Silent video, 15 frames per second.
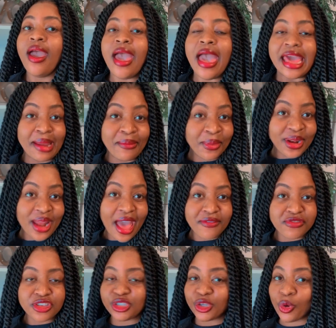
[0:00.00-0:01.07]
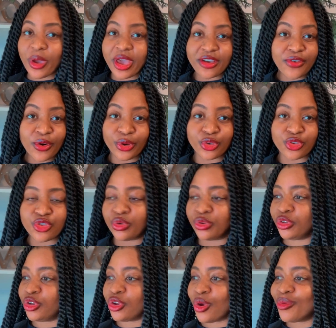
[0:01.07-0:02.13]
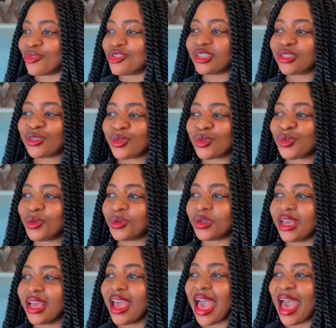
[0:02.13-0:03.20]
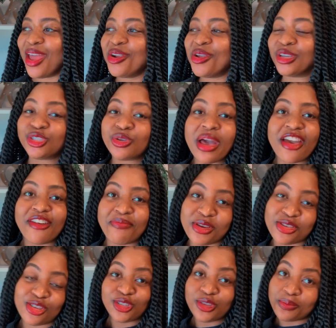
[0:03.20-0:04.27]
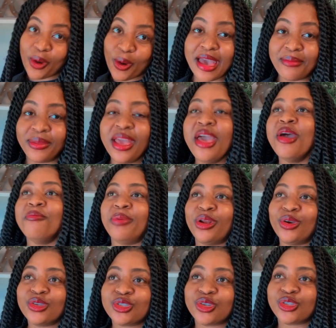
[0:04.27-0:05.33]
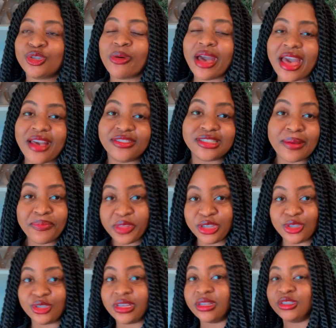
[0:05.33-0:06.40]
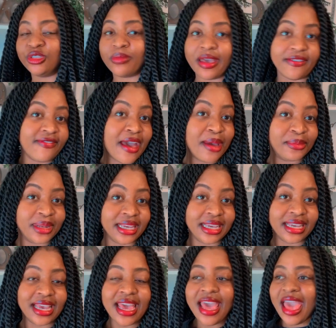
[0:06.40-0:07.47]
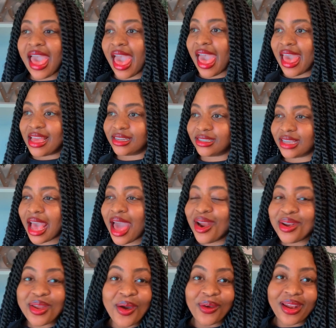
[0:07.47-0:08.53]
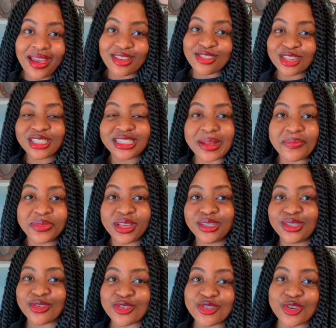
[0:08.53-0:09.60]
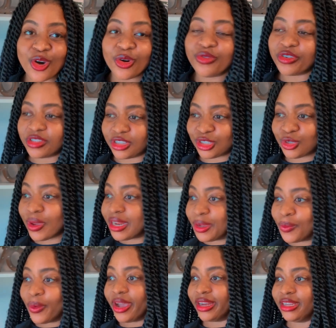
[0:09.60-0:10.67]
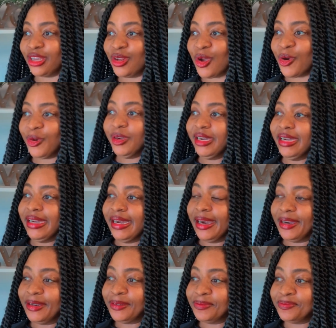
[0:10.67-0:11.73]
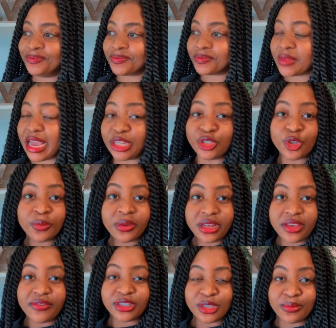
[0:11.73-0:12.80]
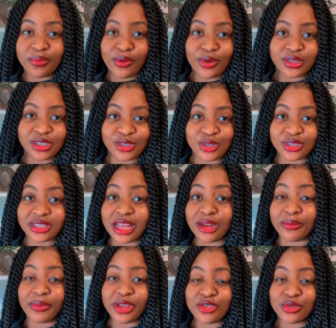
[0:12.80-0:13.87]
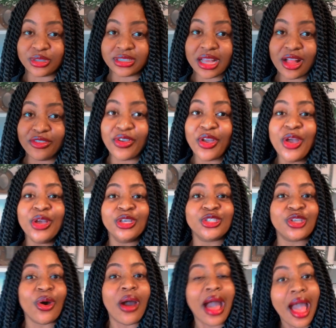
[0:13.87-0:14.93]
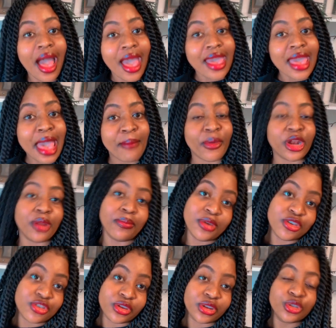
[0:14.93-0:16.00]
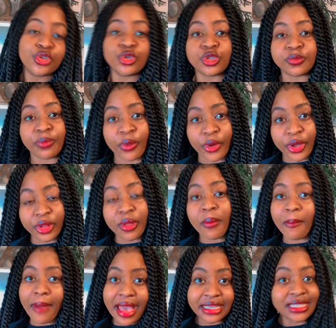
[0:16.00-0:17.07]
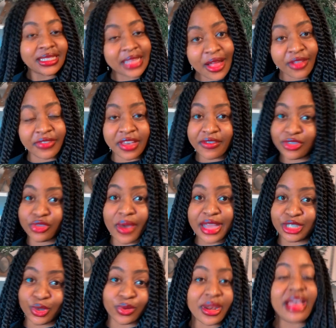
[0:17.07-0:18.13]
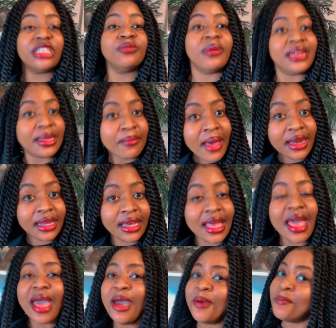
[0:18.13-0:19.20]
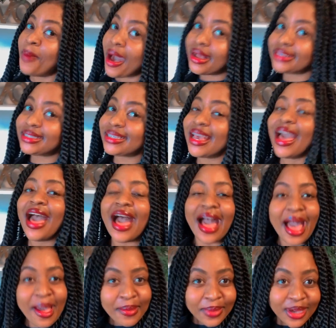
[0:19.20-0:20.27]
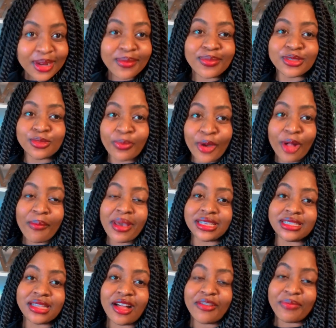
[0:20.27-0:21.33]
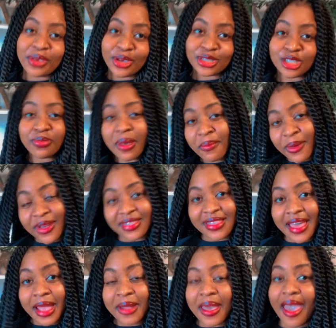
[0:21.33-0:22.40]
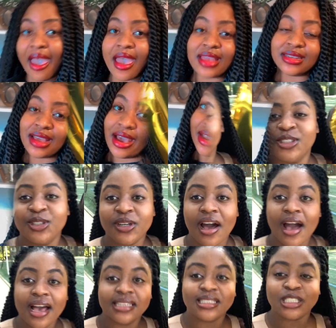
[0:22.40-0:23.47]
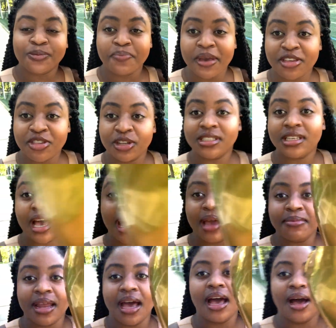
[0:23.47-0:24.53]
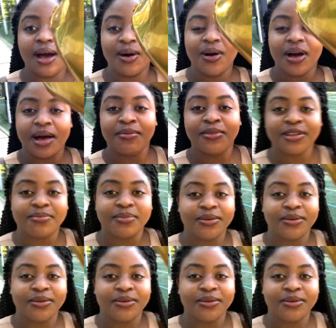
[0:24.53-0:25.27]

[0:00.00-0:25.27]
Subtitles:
and I'm gonna have just a quick photo shoot, you know, just to, I don't know, so I have pictures to post, but also so I have something to send to my family and I don't know, like just something to show for this 21, you know. I do believe it's important to celebrate yourself. So I am on a mission to spoil myself, even though I don't like spending money, but I'm gonna spoil myself because it's my birthday and I deserve. So guys, it's picture time now. I'm with my